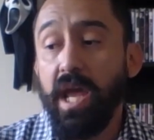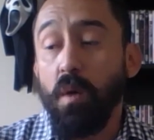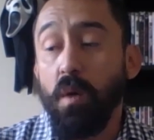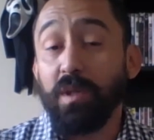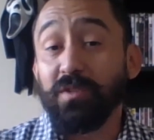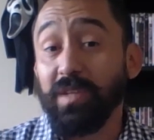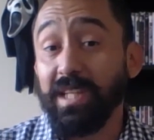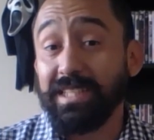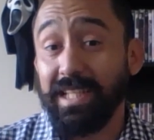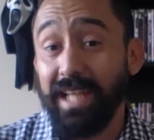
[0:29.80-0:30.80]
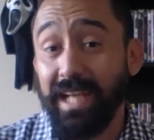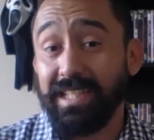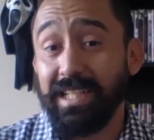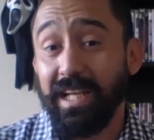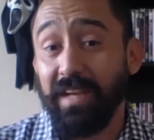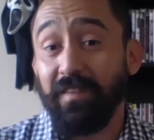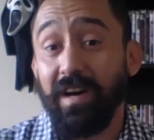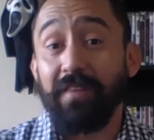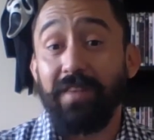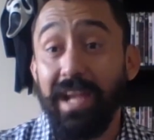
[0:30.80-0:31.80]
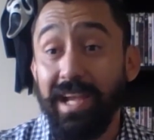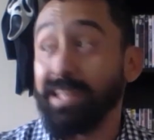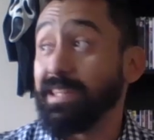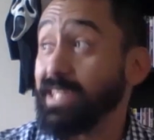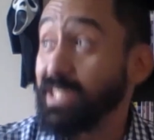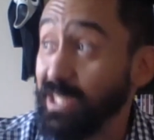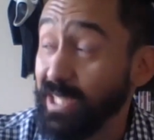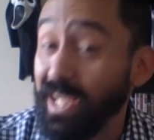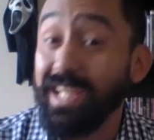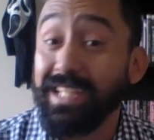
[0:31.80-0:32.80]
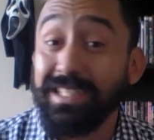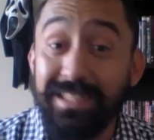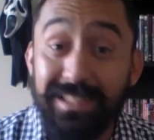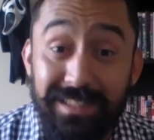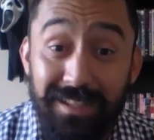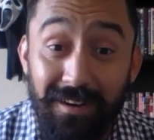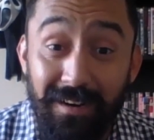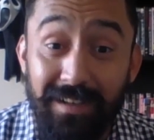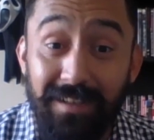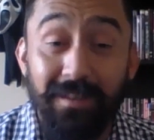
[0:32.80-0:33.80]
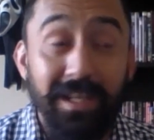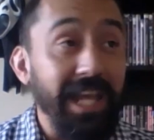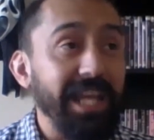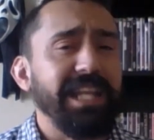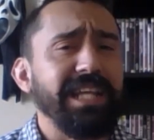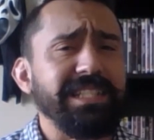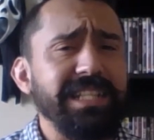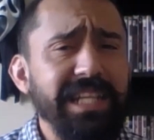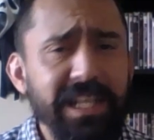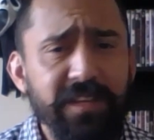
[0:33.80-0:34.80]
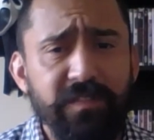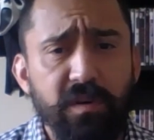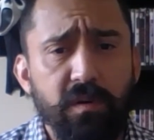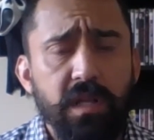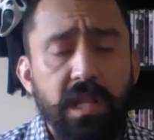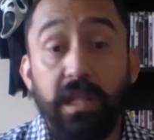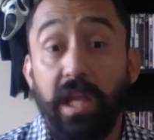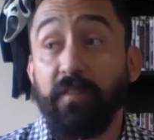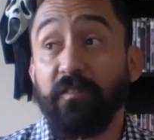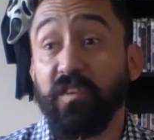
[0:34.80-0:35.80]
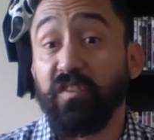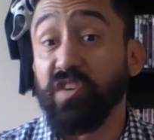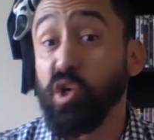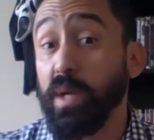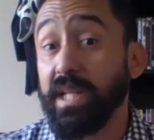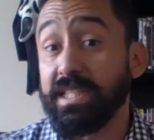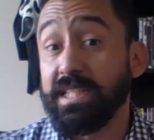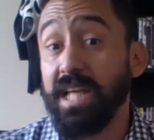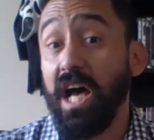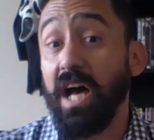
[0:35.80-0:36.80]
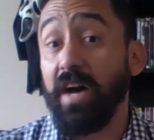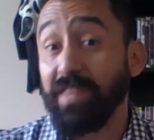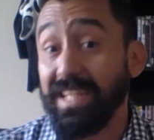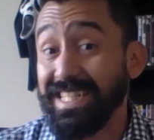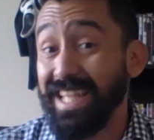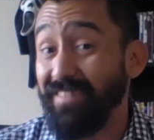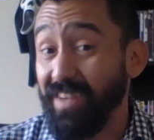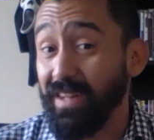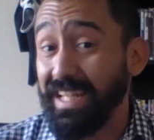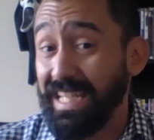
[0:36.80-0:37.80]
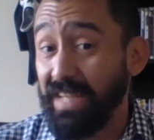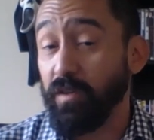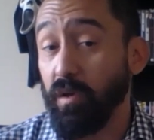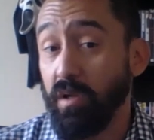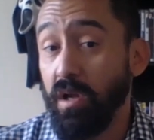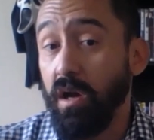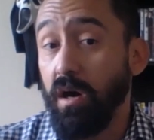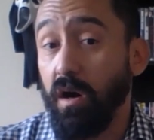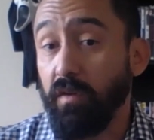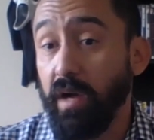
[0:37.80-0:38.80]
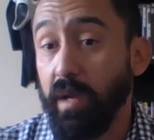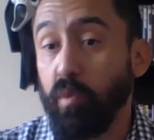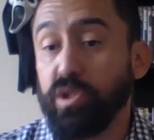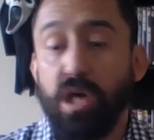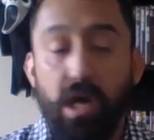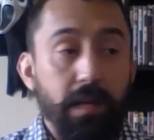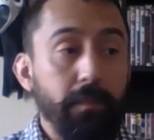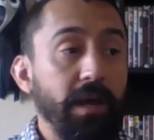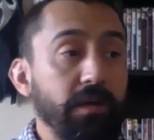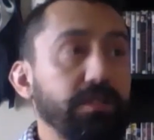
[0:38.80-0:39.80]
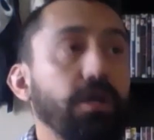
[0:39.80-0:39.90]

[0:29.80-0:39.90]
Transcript: was released in 1995, and this shit is dark. Okay, it is evil. Like Fruits of the devil evil. Alright, we're talking about...